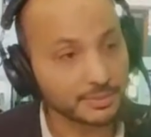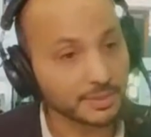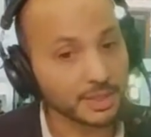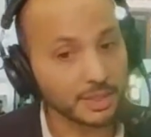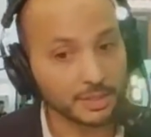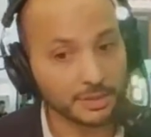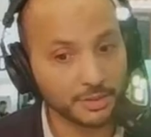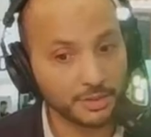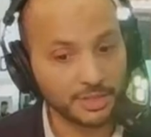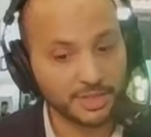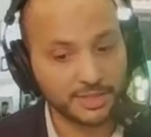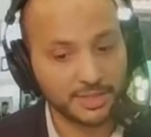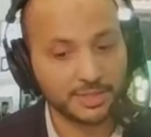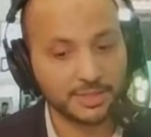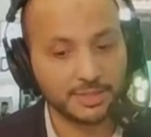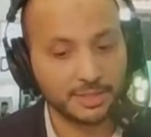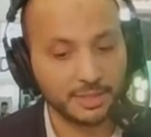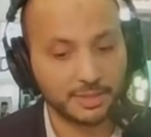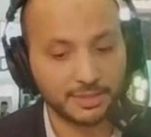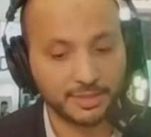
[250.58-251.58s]
This is
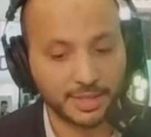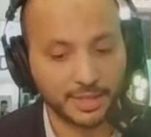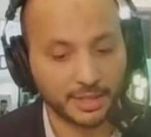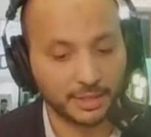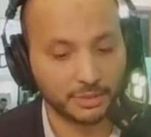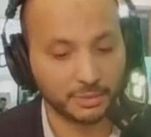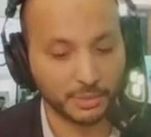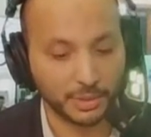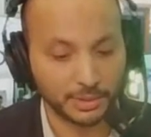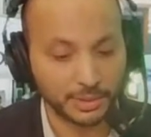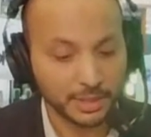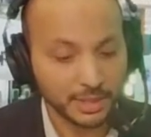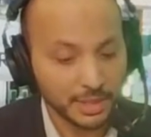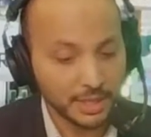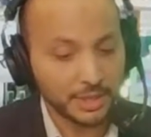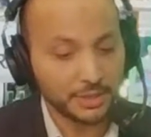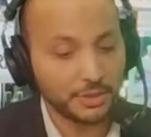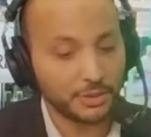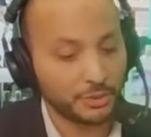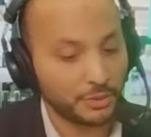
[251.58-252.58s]
the second one.
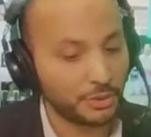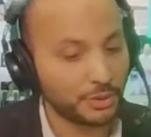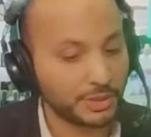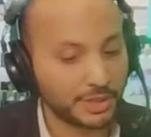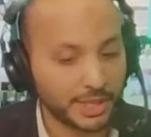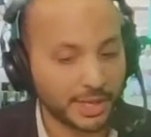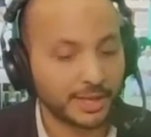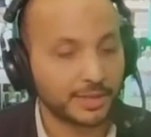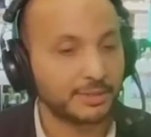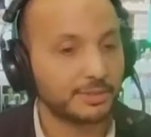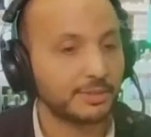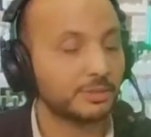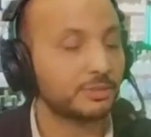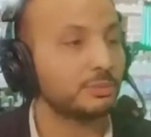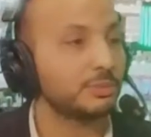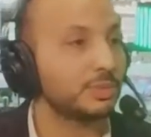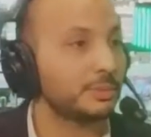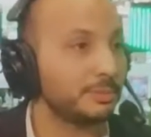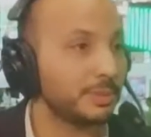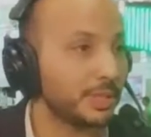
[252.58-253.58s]
The third axis
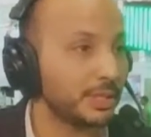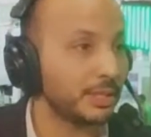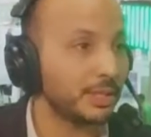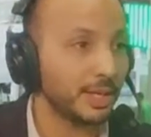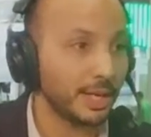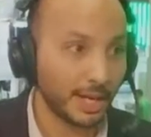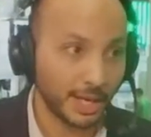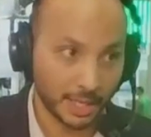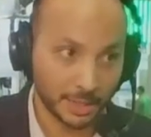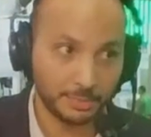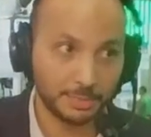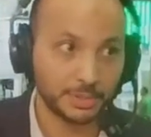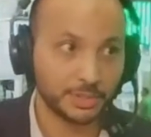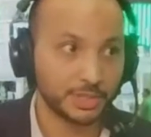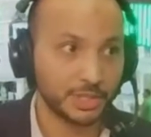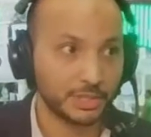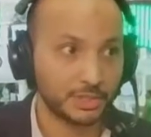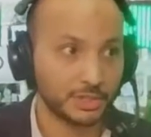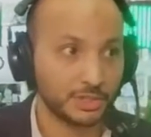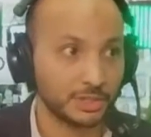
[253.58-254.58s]
would be
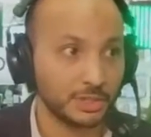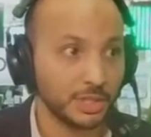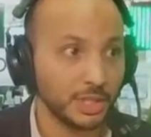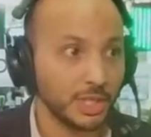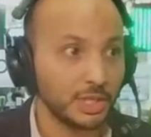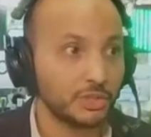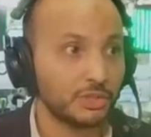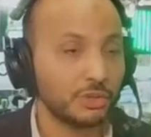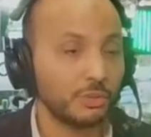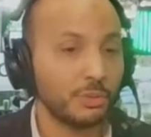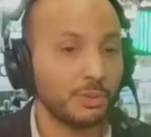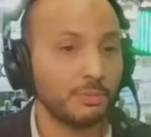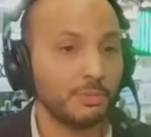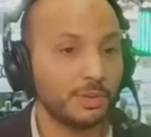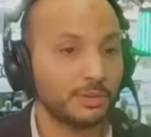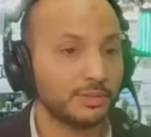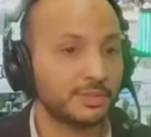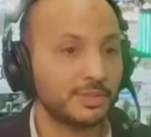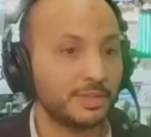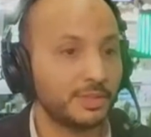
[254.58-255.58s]
hypertension. So we
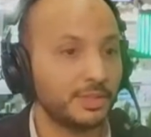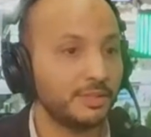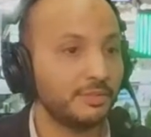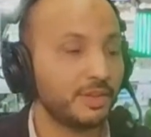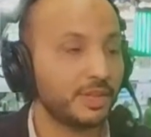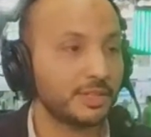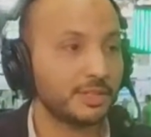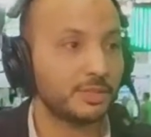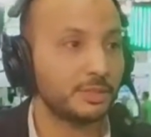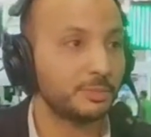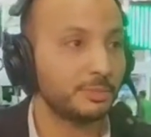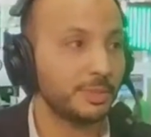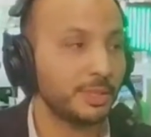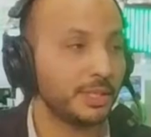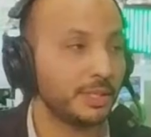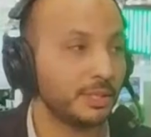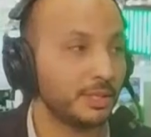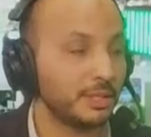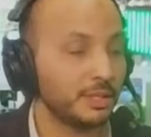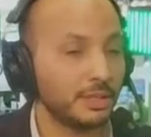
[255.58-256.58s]
want the device to
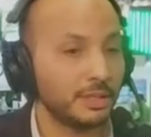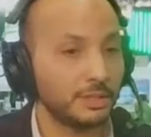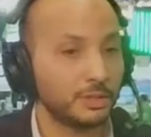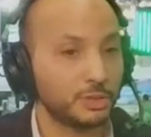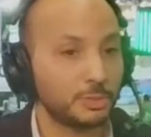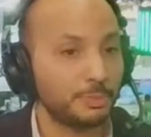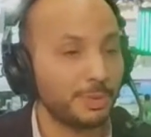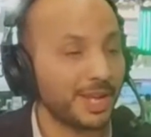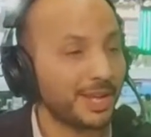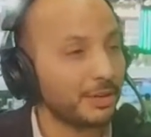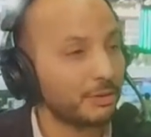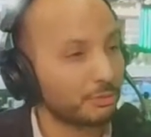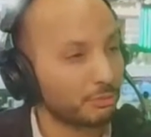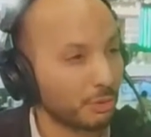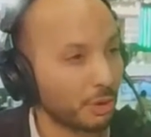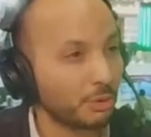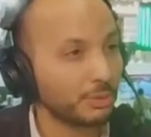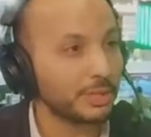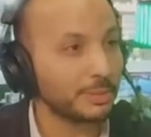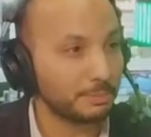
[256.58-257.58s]
be uh, to play a
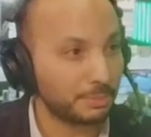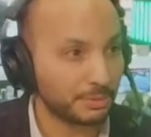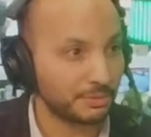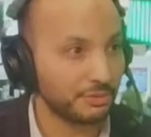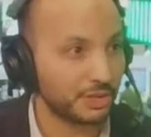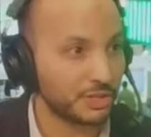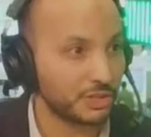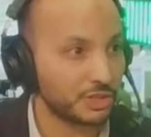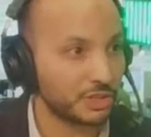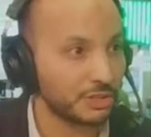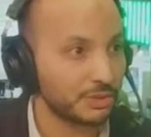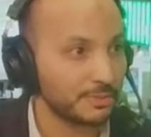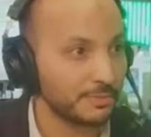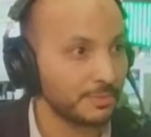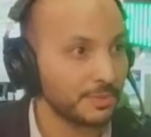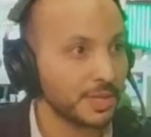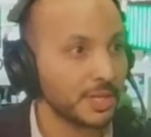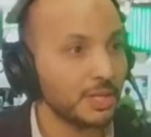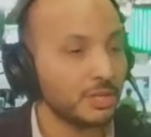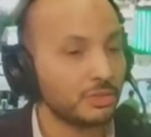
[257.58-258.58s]
role in prevention.
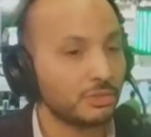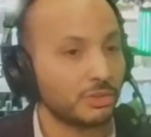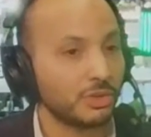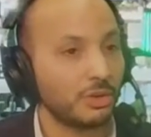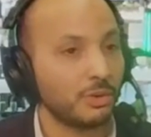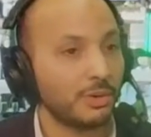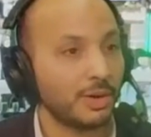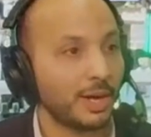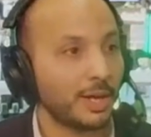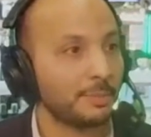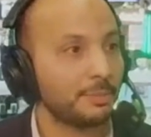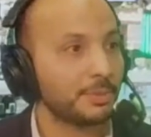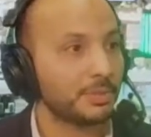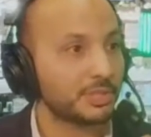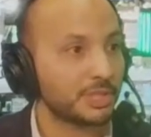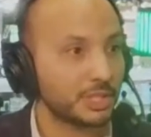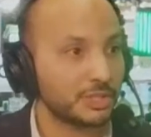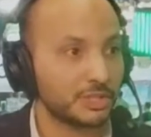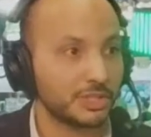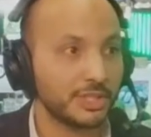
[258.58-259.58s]
So
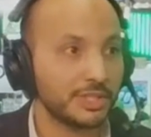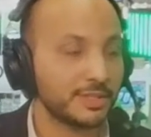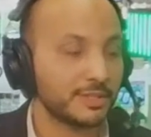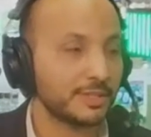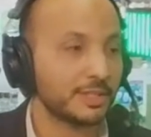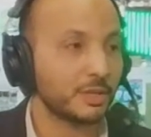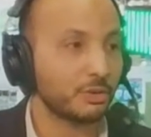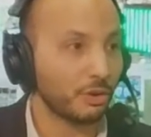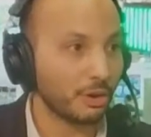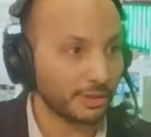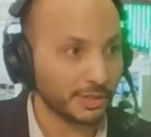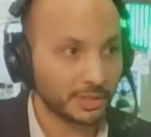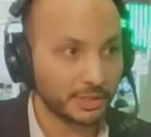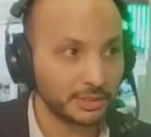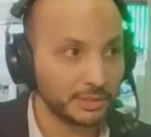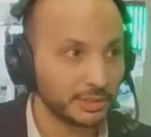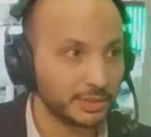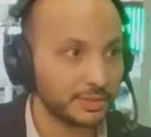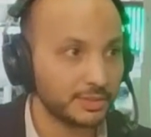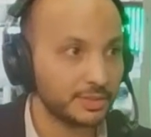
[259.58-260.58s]
hypertension is a chronic
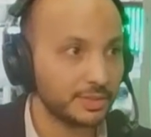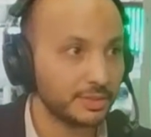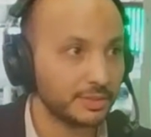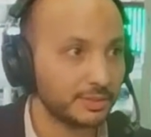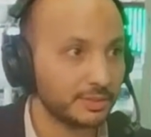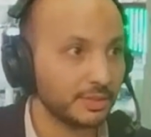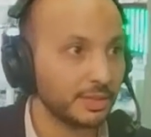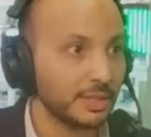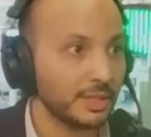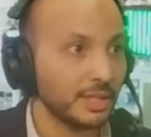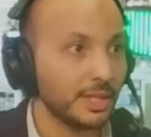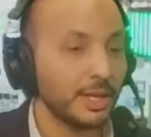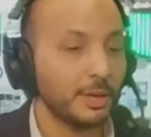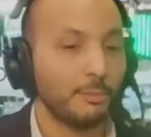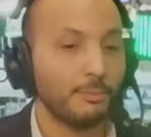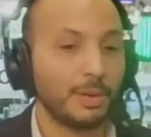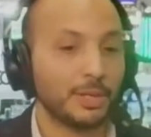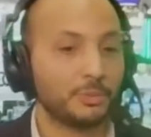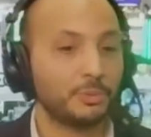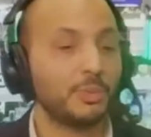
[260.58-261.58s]
disease,
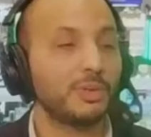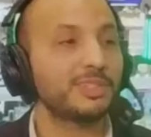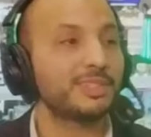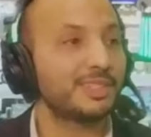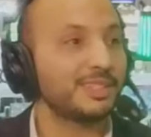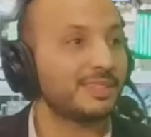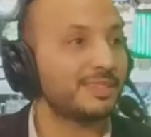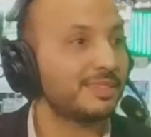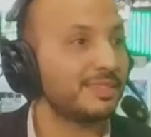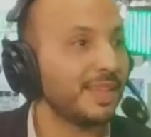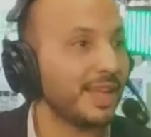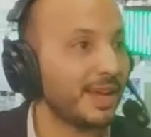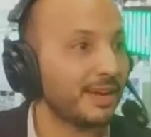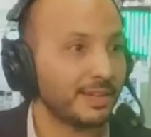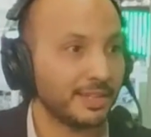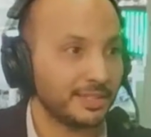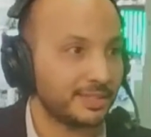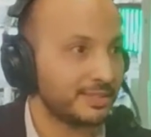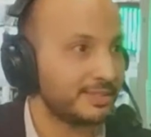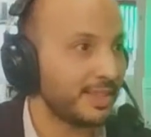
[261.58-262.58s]
but once it's there,
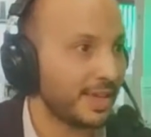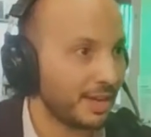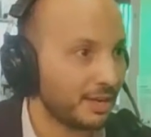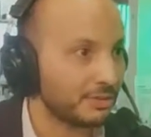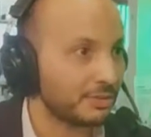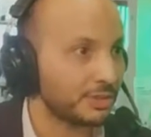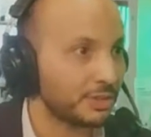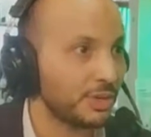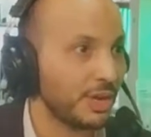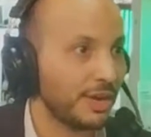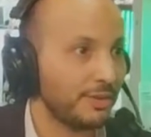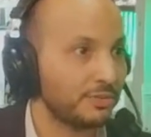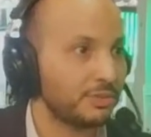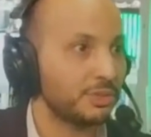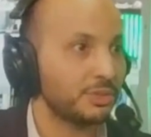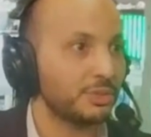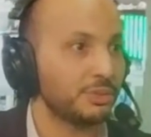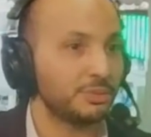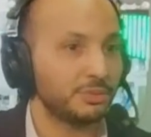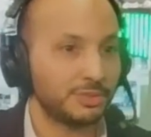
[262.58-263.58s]
it's there. You have
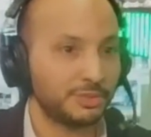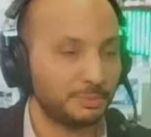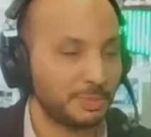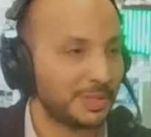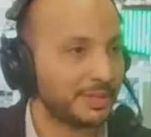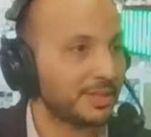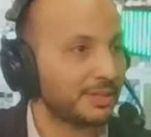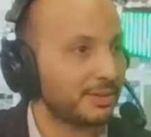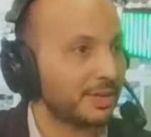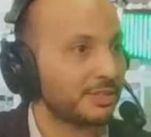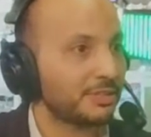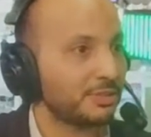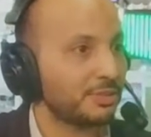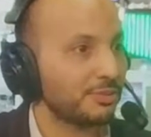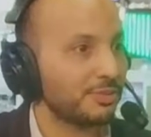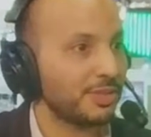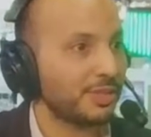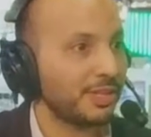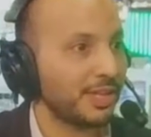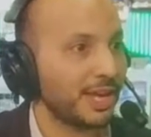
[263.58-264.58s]
to spend the rest of
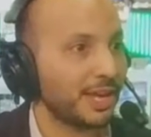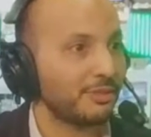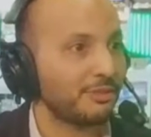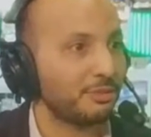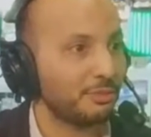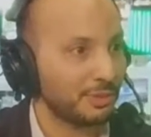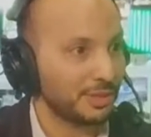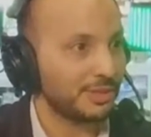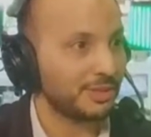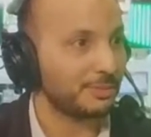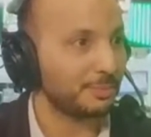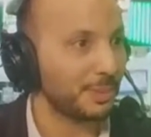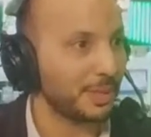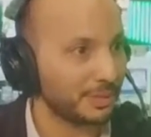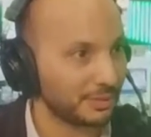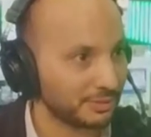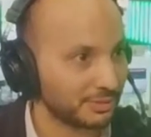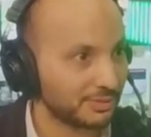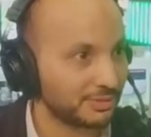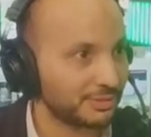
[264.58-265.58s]
the life with
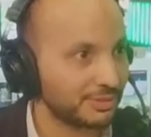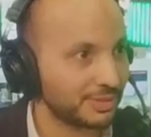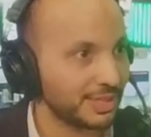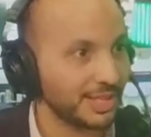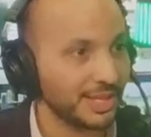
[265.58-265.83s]
pills.